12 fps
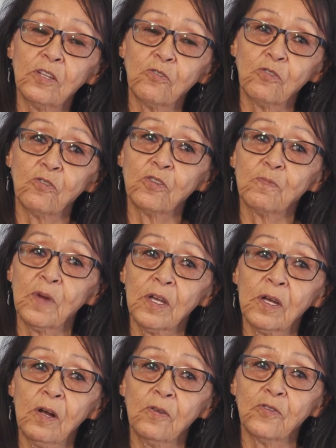introduce my
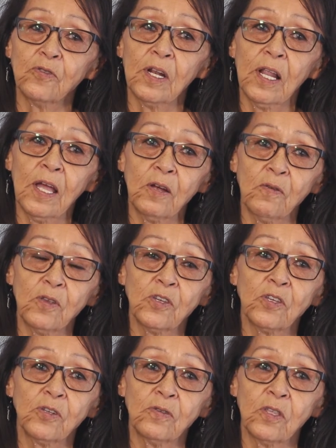culture and
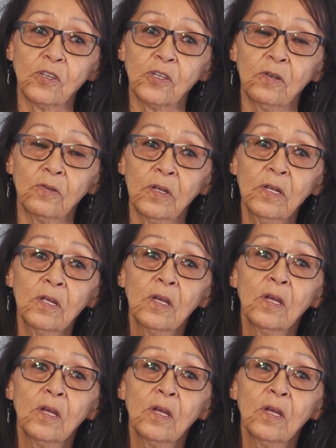language to the children